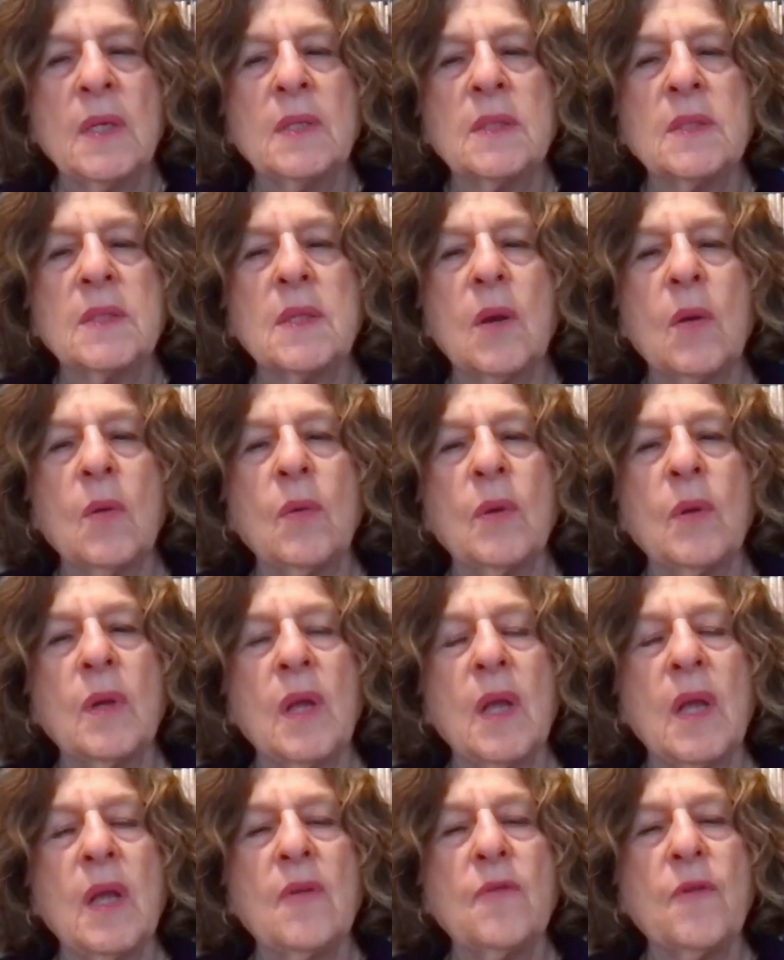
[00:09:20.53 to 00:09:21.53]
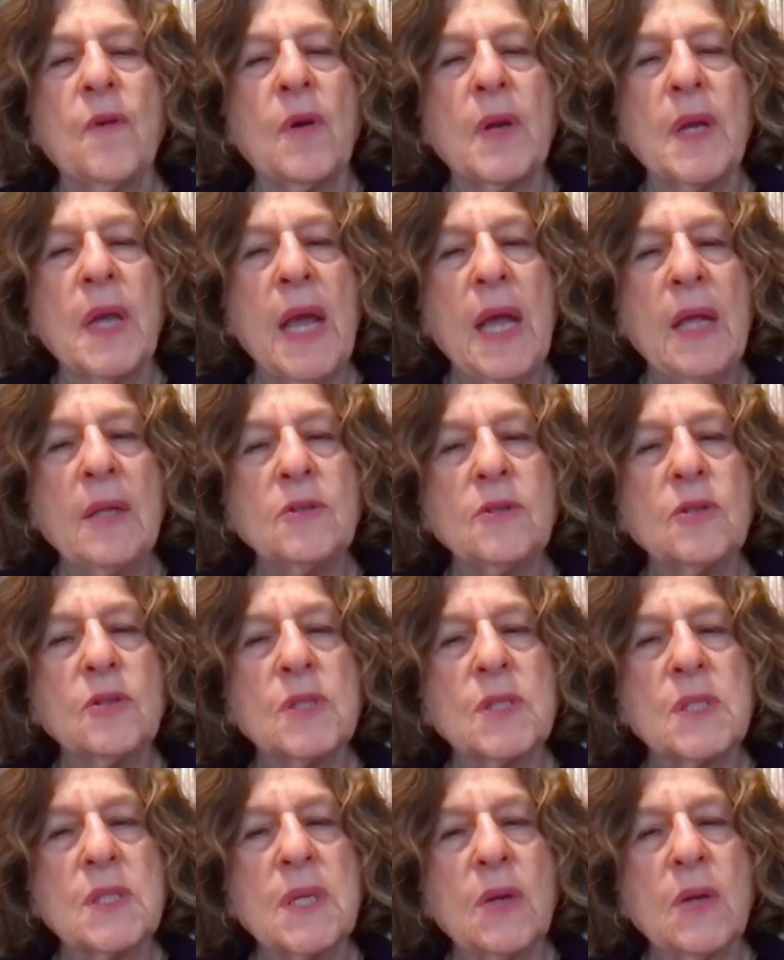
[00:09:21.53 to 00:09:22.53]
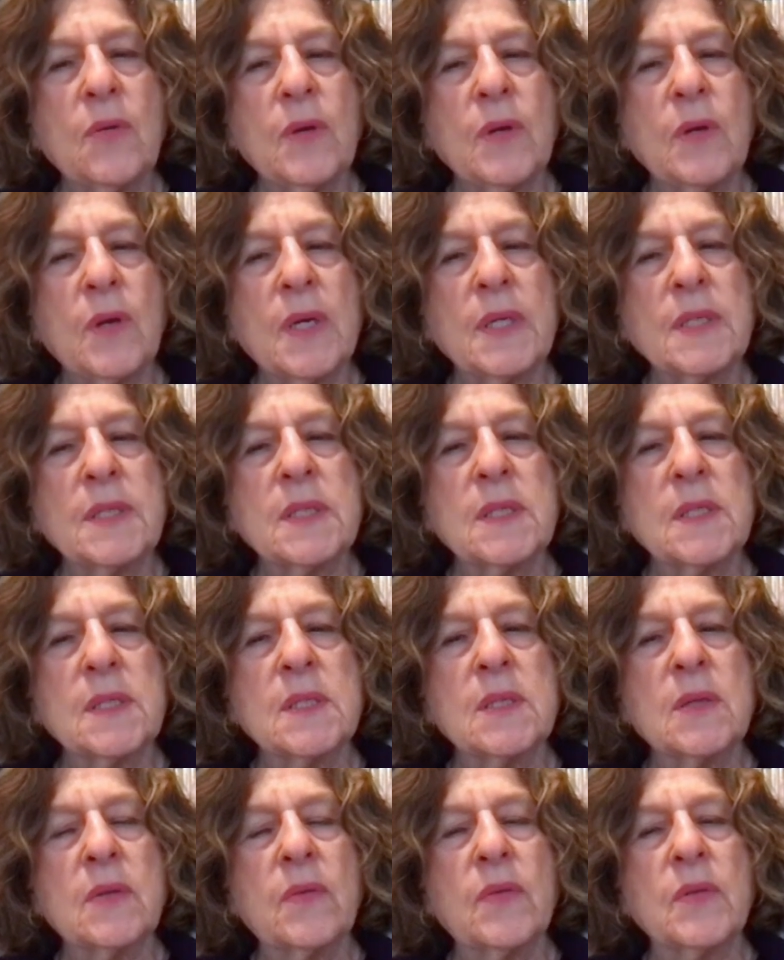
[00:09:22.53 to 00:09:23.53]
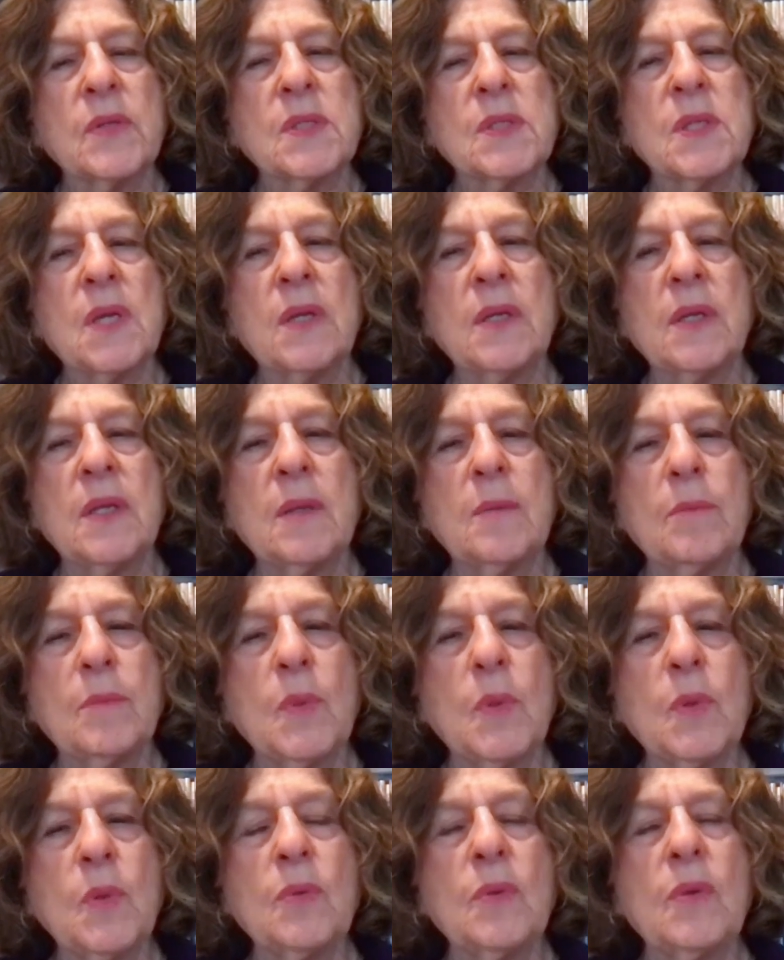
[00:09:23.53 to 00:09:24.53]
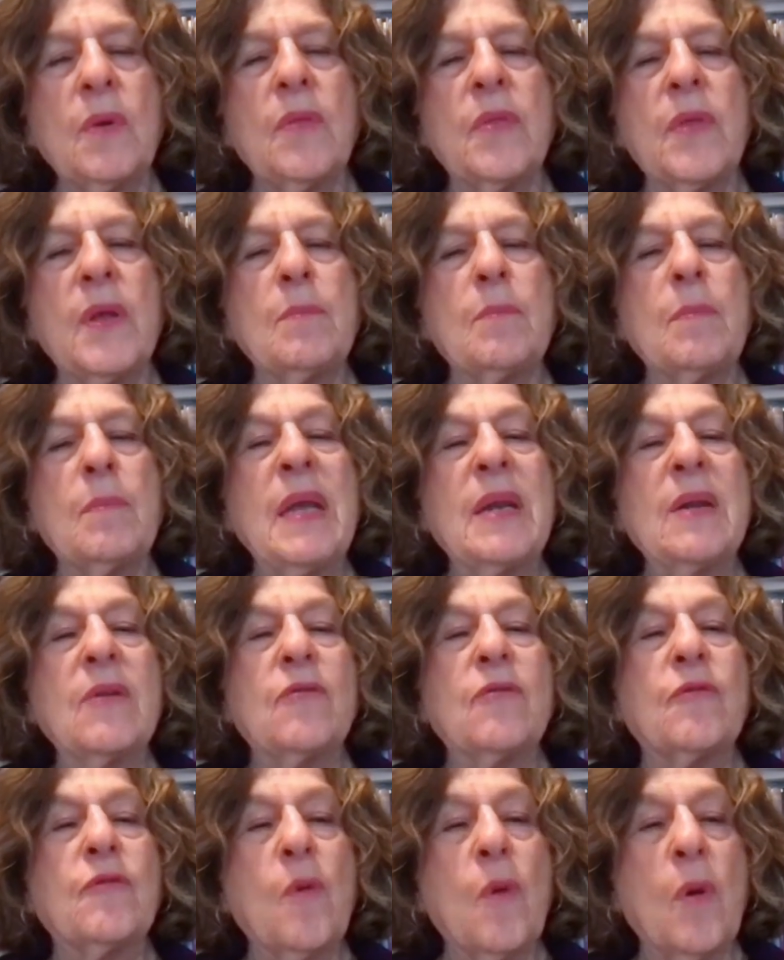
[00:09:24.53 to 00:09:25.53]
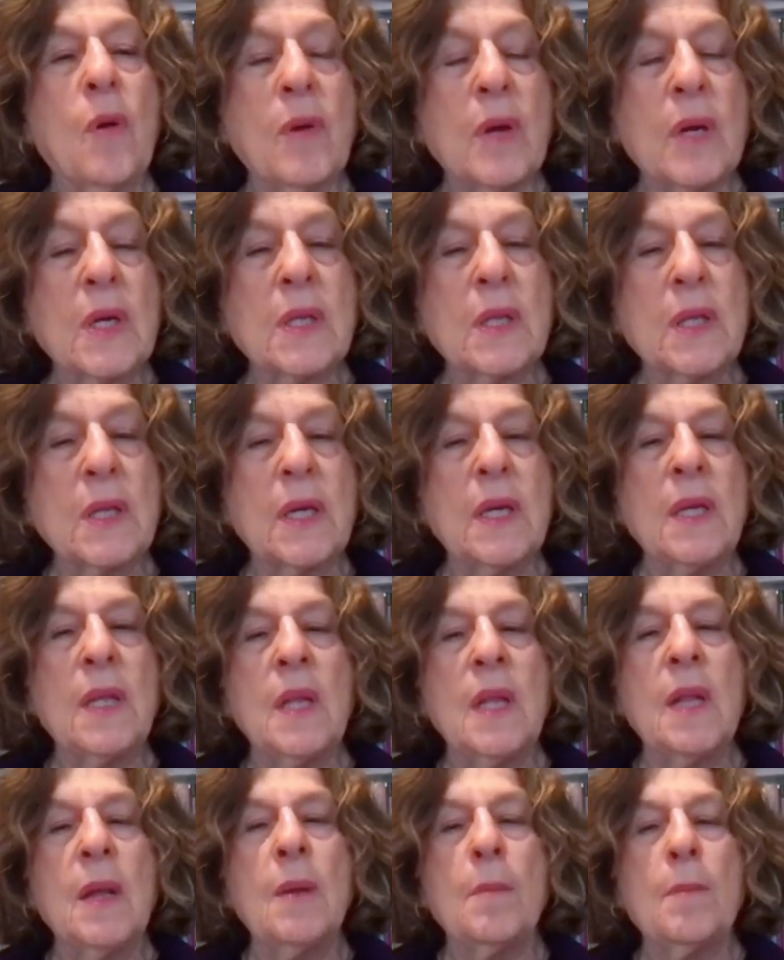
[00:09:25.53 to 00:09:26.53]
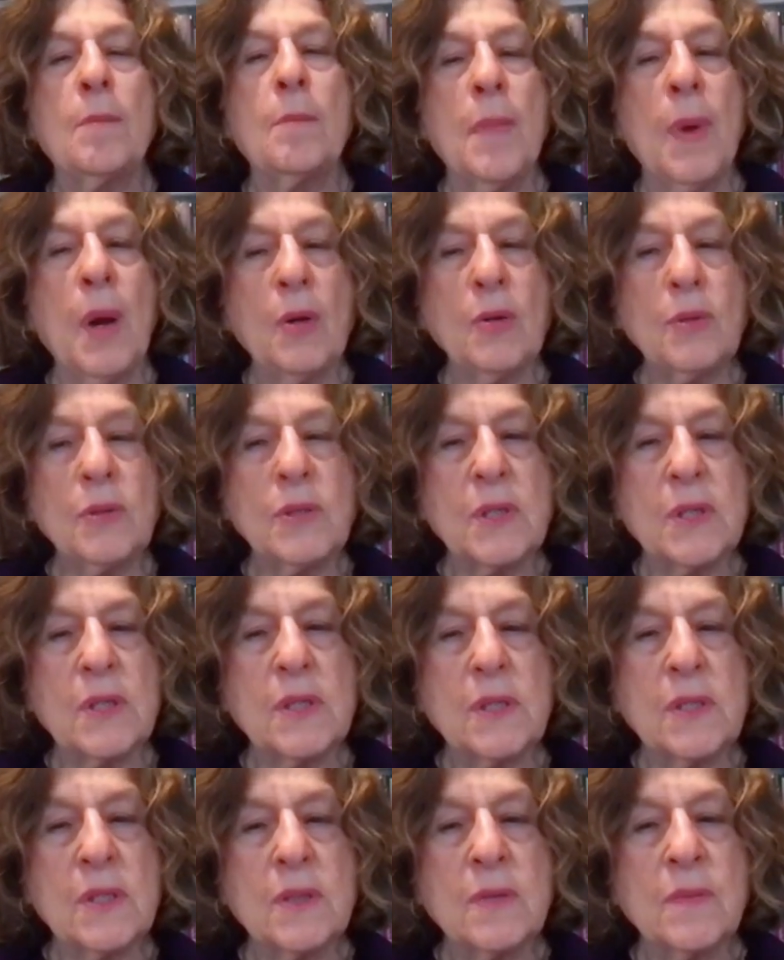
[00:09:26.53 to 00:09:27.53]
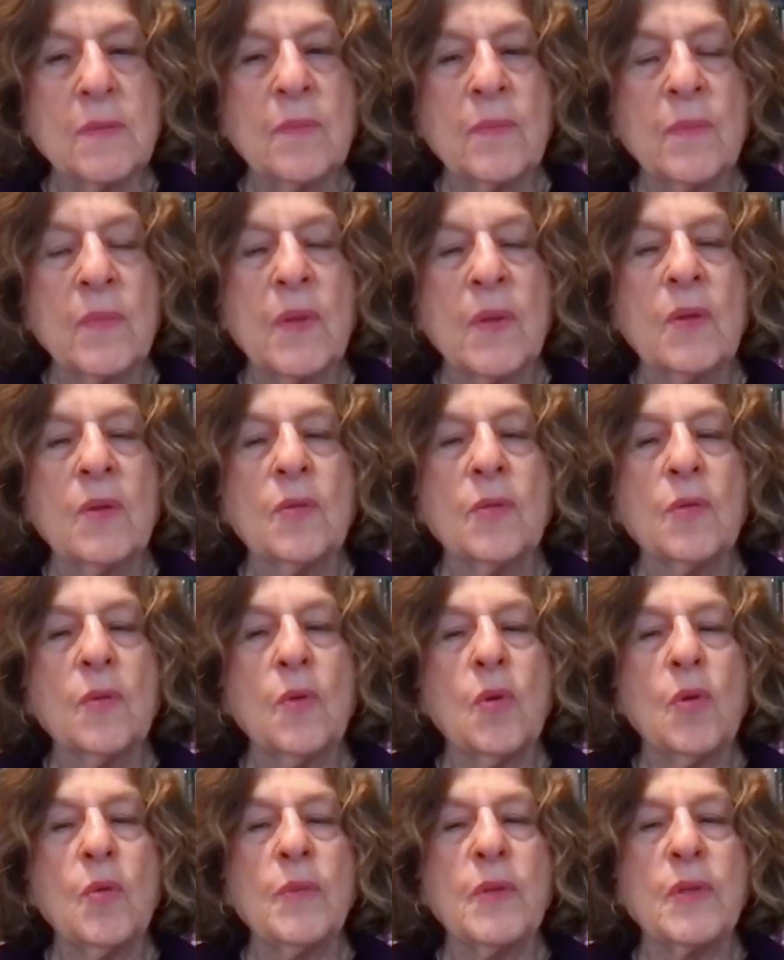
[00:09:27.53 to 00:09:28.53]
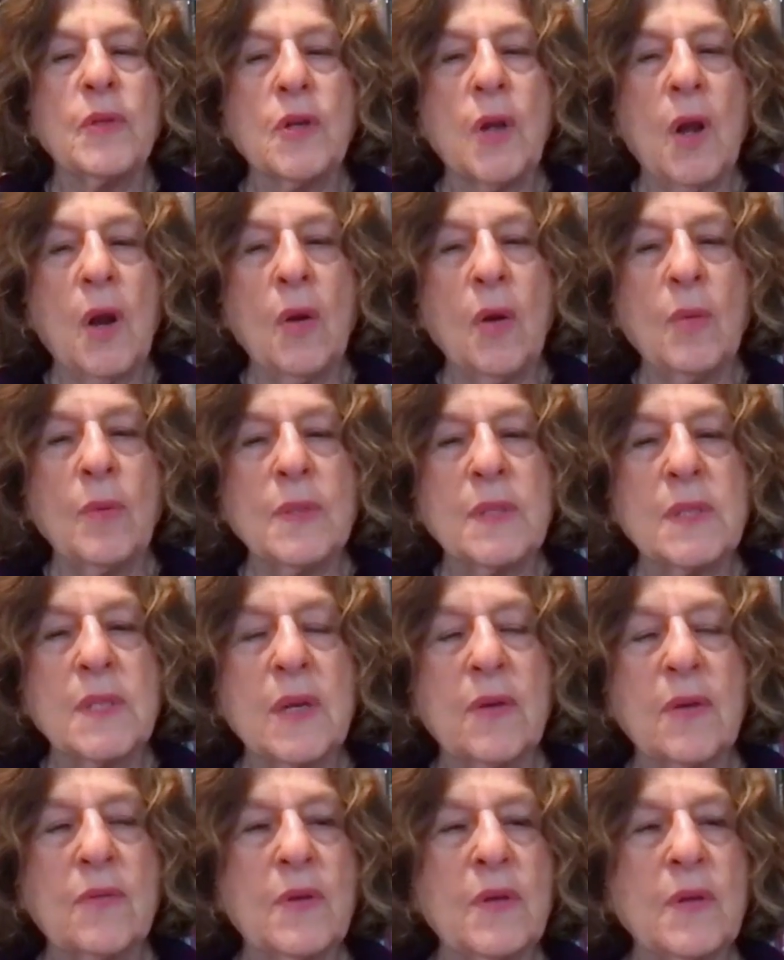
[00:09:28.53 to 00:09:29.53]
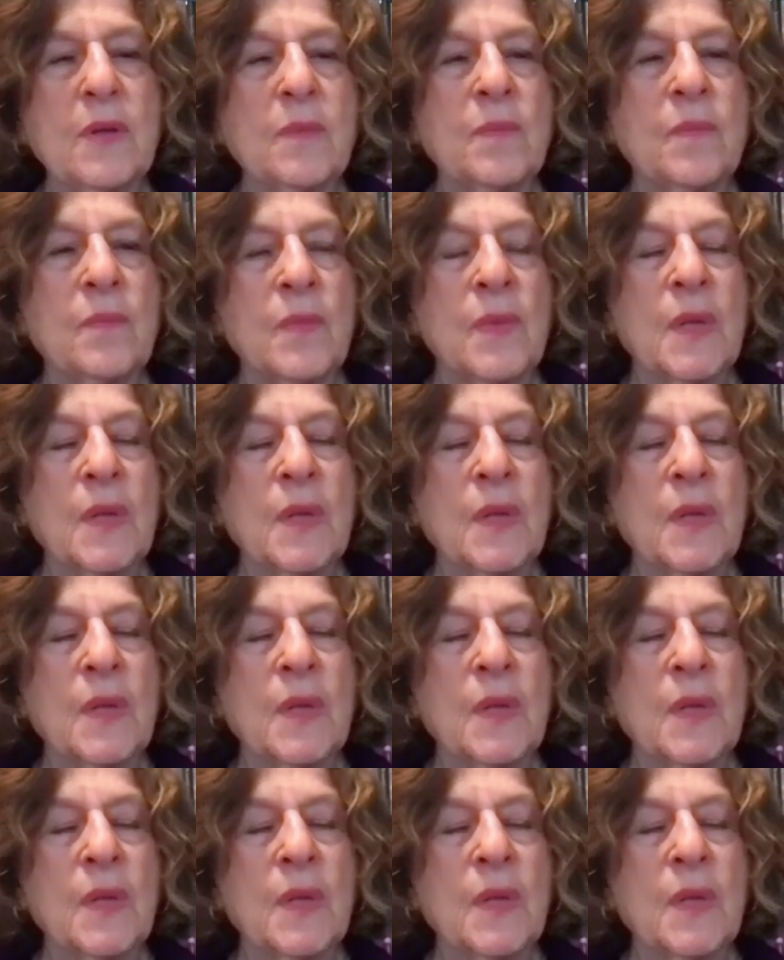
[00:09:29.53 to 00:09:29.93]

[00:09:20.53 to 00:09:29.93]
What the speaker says: so if our calendar synchronizes the sun and the moon, then metaphorically, Moses, through whom the Torah was given,